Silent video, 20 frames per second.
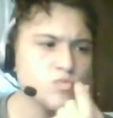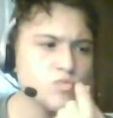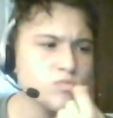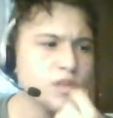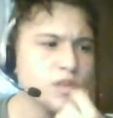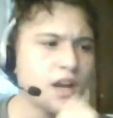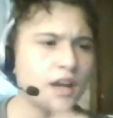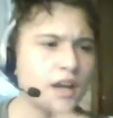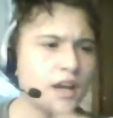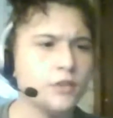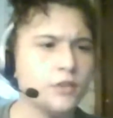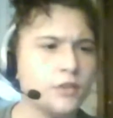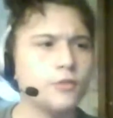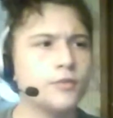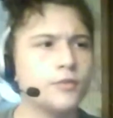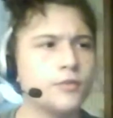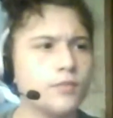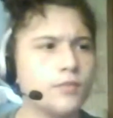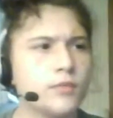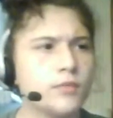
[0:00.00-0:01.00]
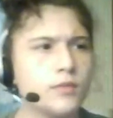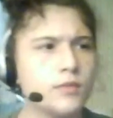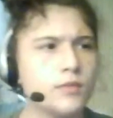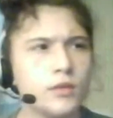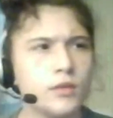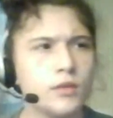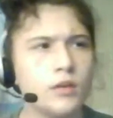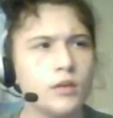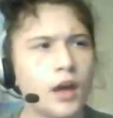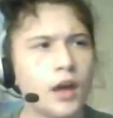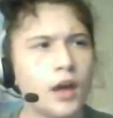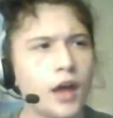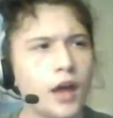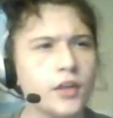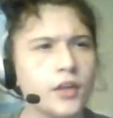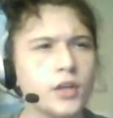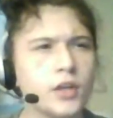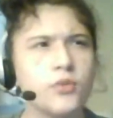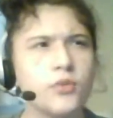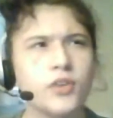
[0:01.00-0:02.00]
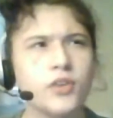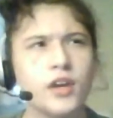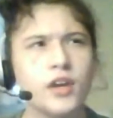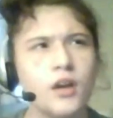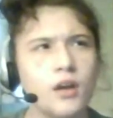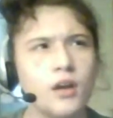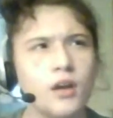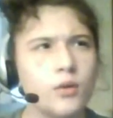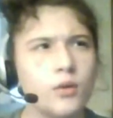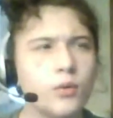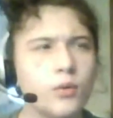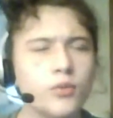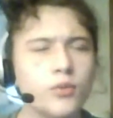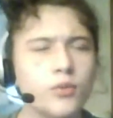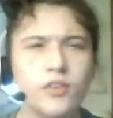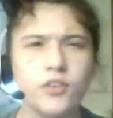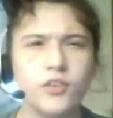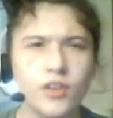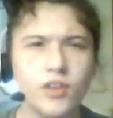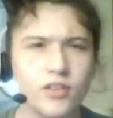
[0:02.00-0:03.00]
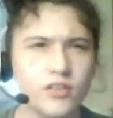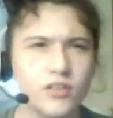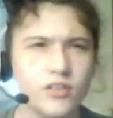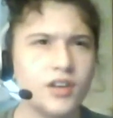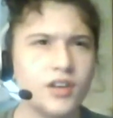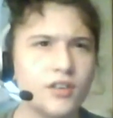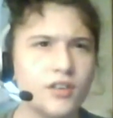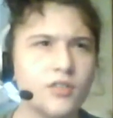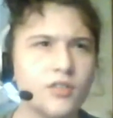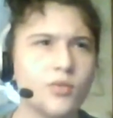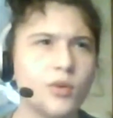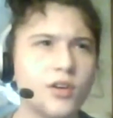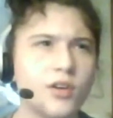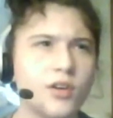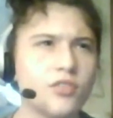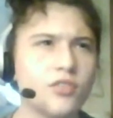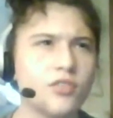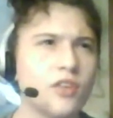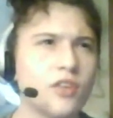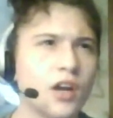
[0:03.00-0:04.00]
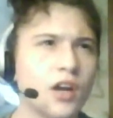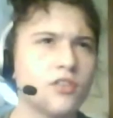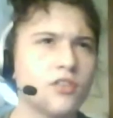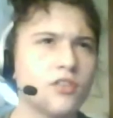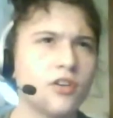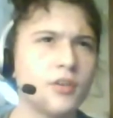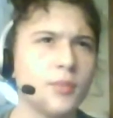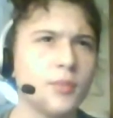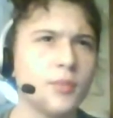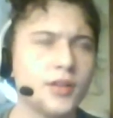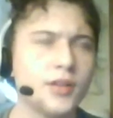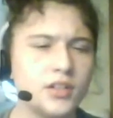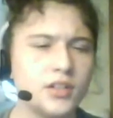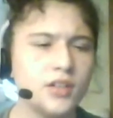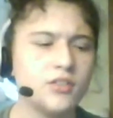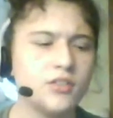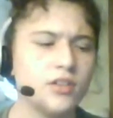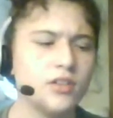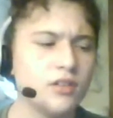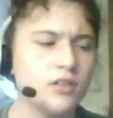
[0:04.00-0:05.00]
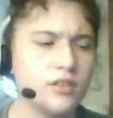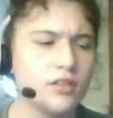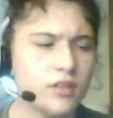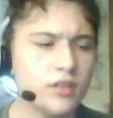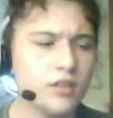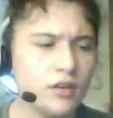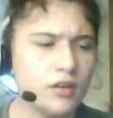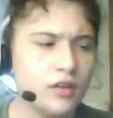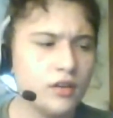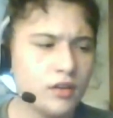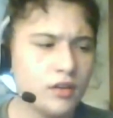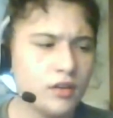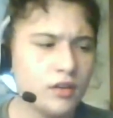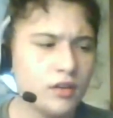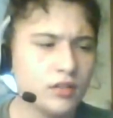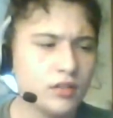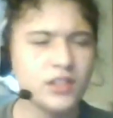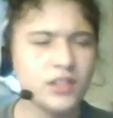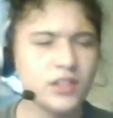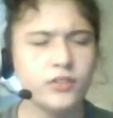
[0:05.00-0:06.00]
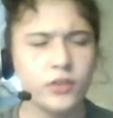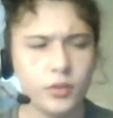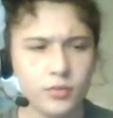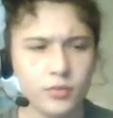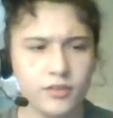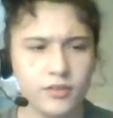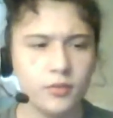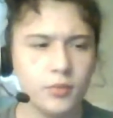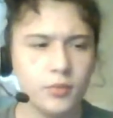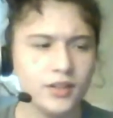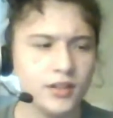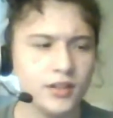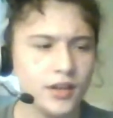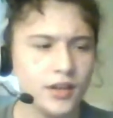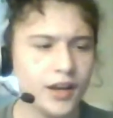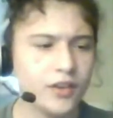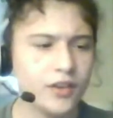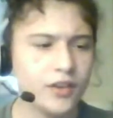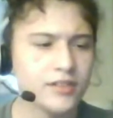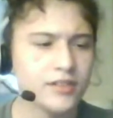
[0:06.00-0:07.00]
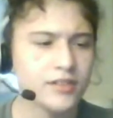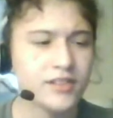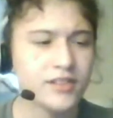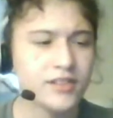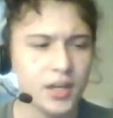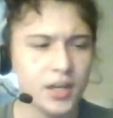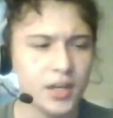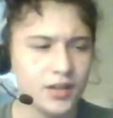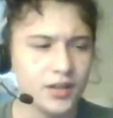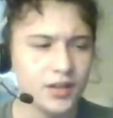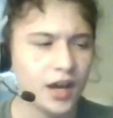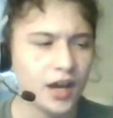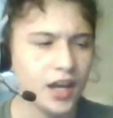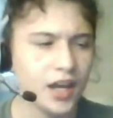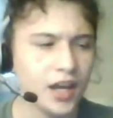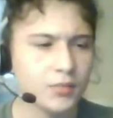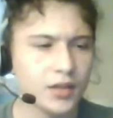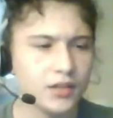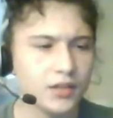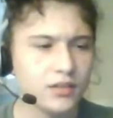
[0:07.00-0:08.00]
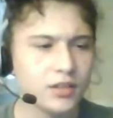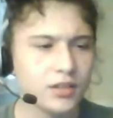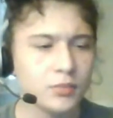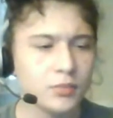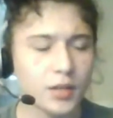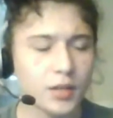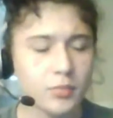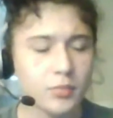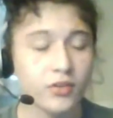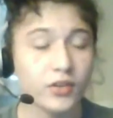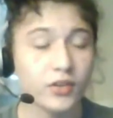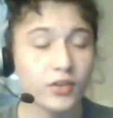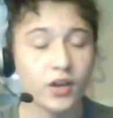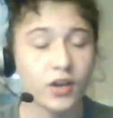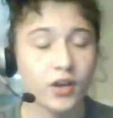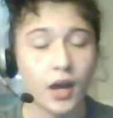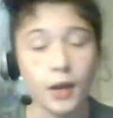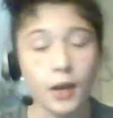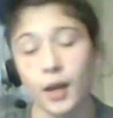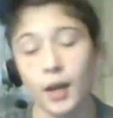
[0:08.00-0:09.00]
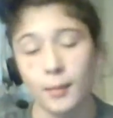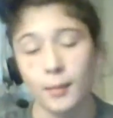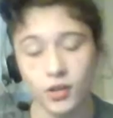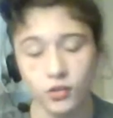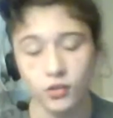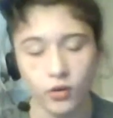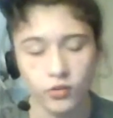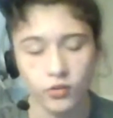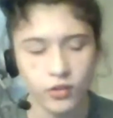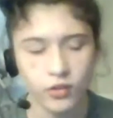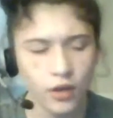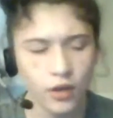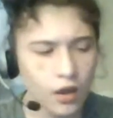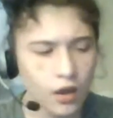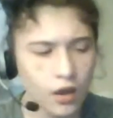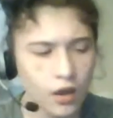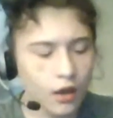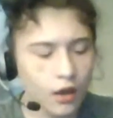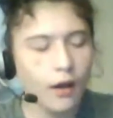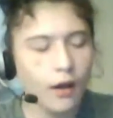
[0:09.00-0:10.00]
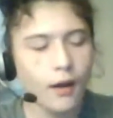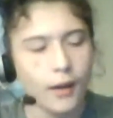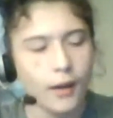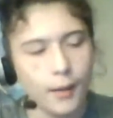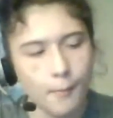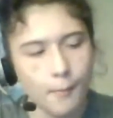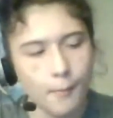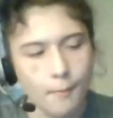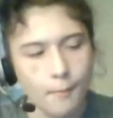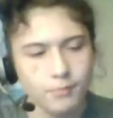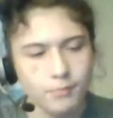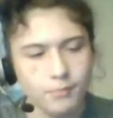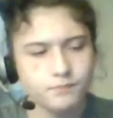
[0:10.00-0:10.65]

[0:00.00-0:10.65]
kind of, I think it was, what was it, the 2010s where I started my teenage years. Technically, I'm still in my teenage years because I am 19, but I'm an adult. But